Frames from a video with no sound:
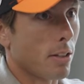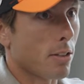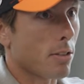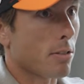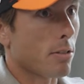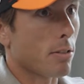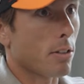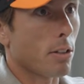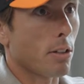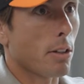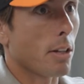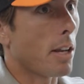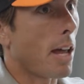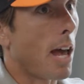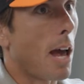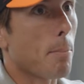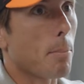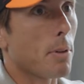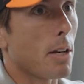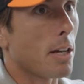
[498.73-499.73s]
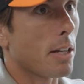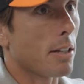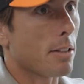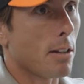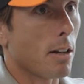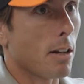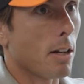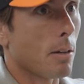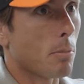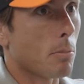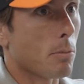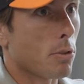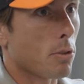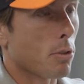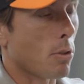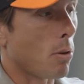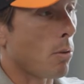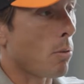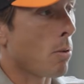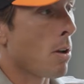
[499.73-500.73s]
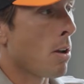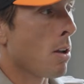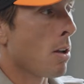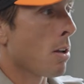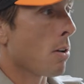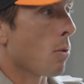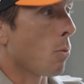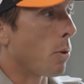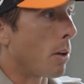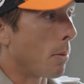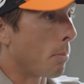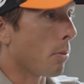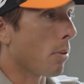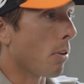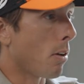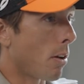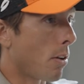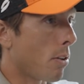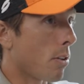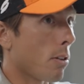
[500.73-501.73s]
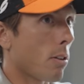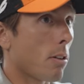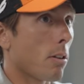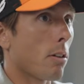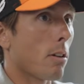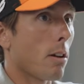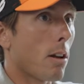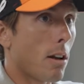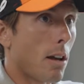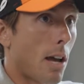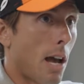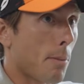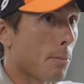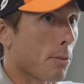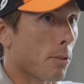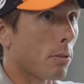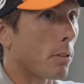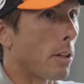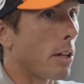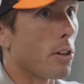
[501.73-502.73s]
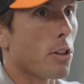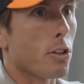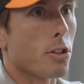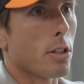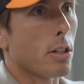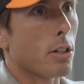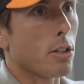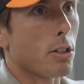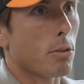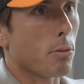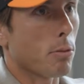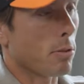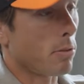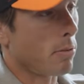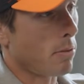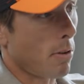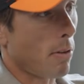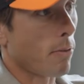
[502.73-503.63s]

It can happen anytime, so we applaud her absolute energy, and she was,